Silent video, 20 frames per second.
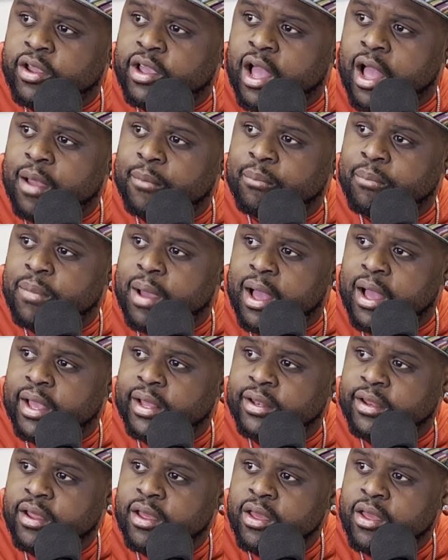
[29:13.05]

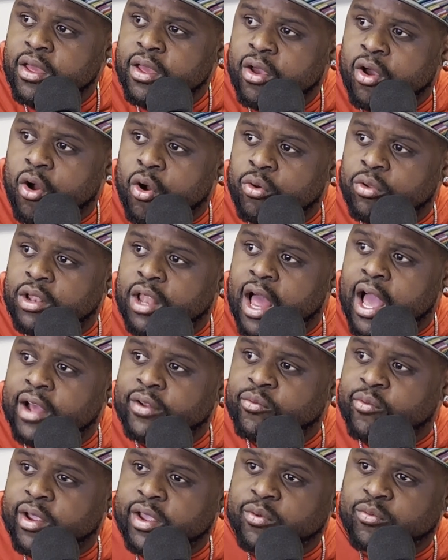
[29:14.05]
combine
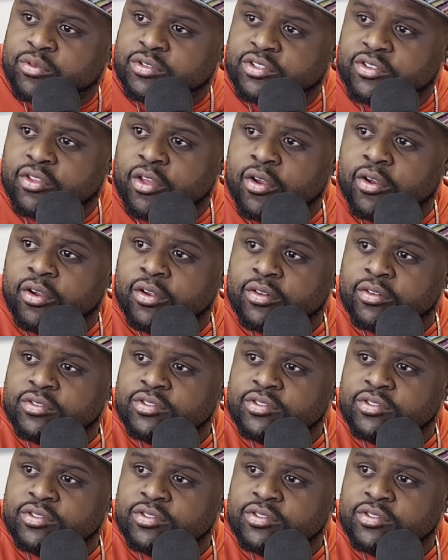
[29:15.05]
O-line rank was 3rd.